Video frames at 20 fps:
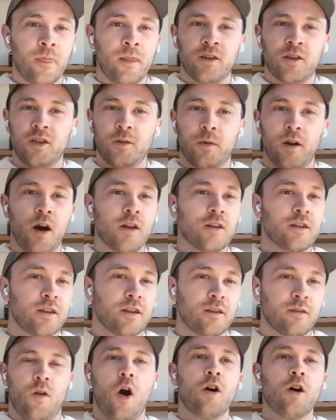She'd been
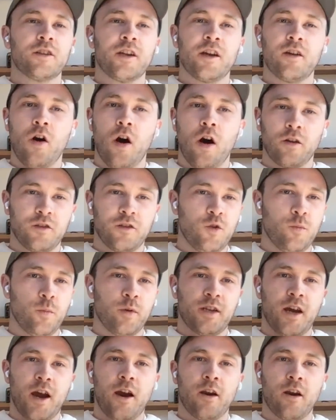hunting all day long, super
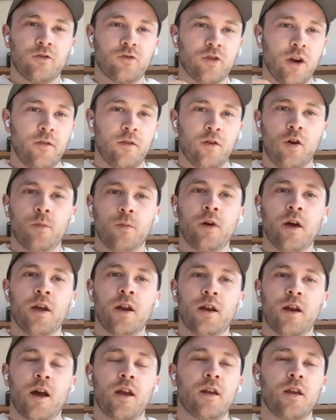tired, driving home late
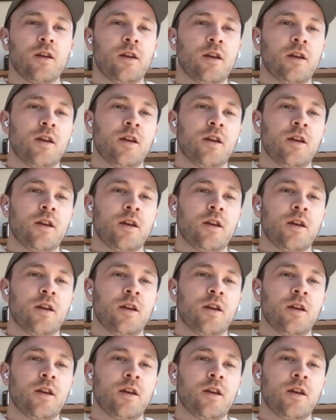at night,